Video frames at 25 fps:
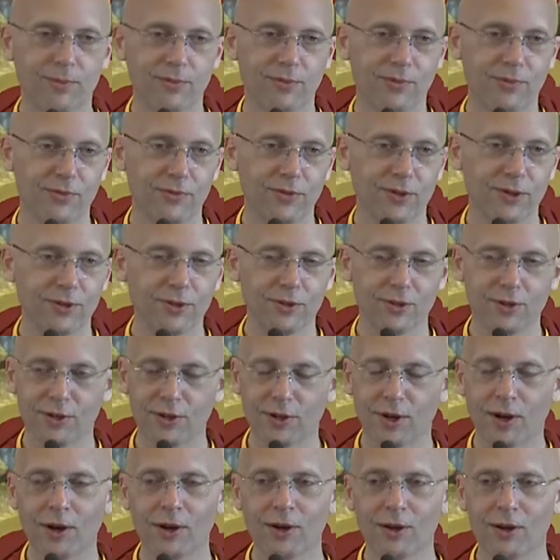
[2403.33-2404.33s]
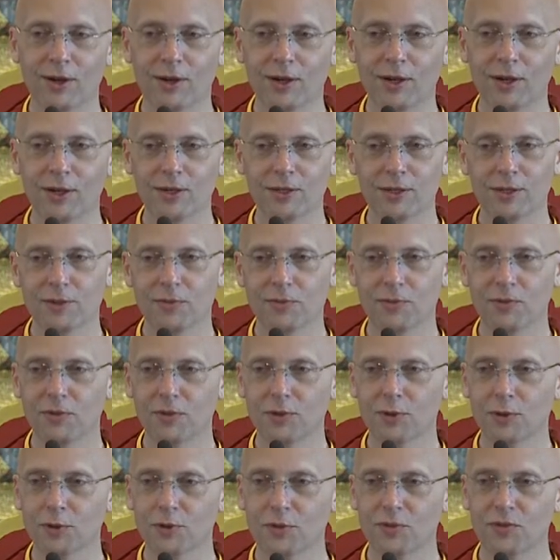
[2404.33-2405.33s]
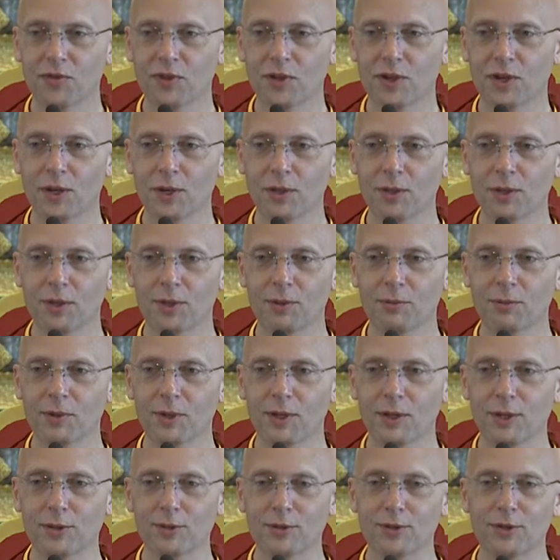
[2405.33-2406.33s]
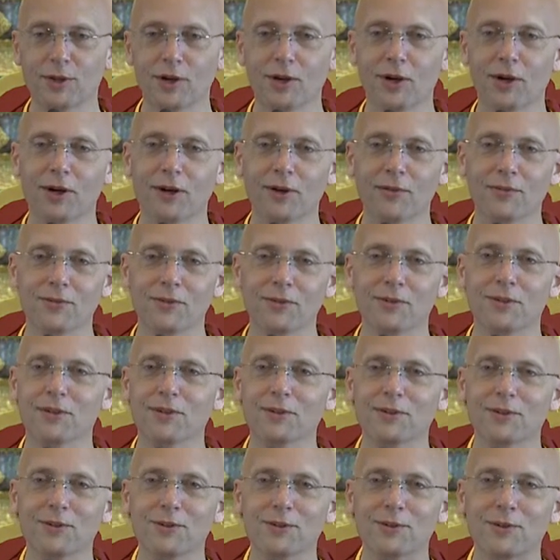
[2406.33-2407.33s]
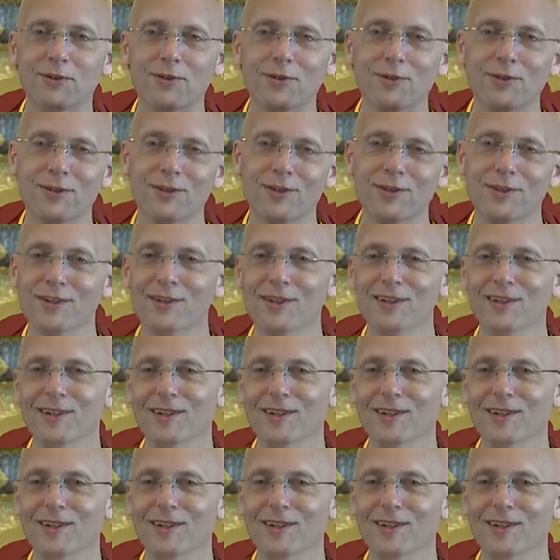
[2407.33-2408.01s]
friendly Arhat feels faith and makes an offering to the